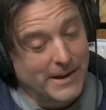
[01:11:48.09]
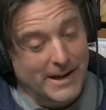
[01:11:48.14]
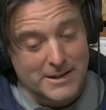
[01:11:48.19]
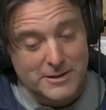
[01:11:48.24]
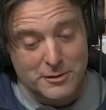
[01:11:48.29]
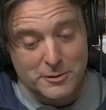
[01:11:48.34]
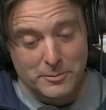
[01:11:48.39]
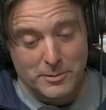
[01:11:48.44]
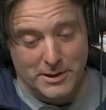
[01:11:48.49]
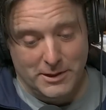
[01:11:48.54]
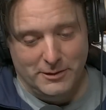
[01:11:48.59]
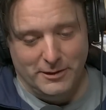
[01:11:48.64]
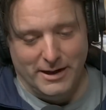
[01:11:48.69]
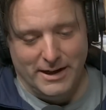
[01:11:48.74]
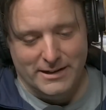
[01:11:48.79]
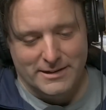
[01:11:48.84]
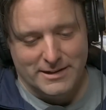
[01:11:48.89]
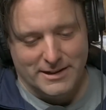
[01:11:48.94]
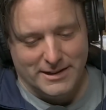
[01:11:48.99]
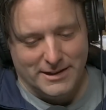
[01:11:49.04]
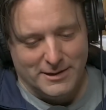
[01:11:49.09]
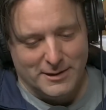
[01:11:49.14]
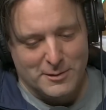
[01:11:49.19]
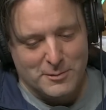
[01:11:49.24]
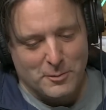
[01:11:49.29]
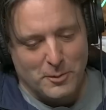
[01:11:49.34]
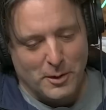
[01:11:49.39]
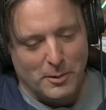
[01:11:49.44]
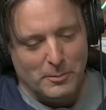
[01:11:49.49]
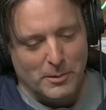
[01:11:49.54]
That should be great to
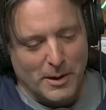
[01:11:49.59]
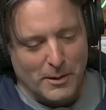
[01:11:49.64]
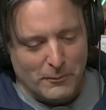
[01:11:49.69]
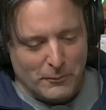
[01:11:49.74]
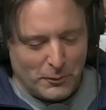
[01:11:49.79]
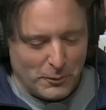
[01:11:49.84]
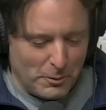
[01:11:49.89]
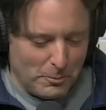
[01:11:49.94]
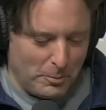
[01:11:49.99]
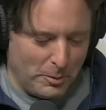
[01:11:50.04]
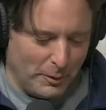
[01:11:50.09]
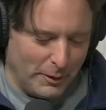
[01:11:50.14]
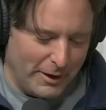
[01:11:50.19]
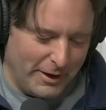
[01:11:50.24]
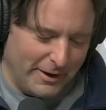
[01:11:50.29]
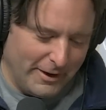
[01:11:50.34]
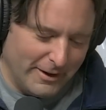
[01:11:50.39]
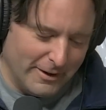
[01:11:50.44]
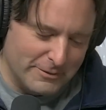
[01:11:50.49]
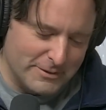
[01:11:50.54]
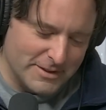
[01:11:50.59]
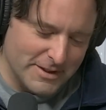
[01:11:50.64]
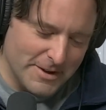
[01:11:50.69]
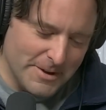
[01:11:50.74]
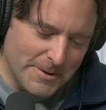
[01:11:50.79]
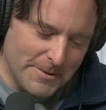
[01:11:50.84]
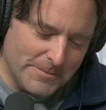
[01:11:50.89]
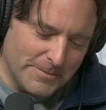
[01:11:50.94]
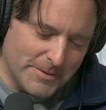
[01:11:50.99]
get us warmed up for the playoffs.